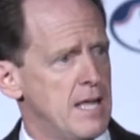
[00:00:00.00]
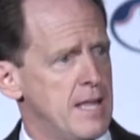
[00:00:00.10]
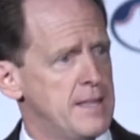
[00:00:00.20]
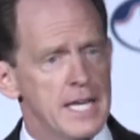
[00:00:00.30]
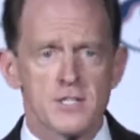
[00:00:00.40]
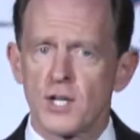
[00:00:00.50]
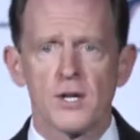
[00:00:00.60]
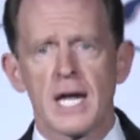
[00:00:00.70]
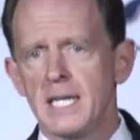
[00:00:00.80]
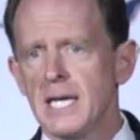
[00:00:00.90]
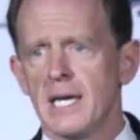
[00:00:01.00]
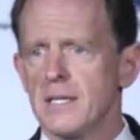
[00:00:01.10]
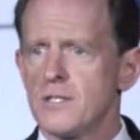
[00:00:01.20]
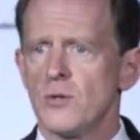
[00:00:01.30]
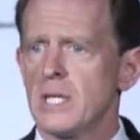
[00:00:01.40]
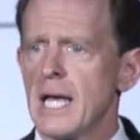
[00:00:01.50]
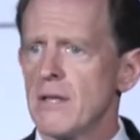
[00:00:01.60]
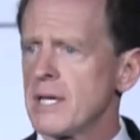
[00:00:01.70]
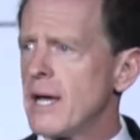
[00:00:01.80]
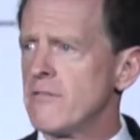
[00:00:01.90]
that it's a good idea to allow
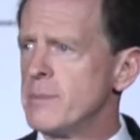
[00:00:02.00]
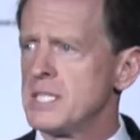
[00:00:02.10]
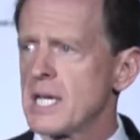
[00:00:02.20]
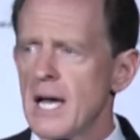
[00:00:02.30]
the government to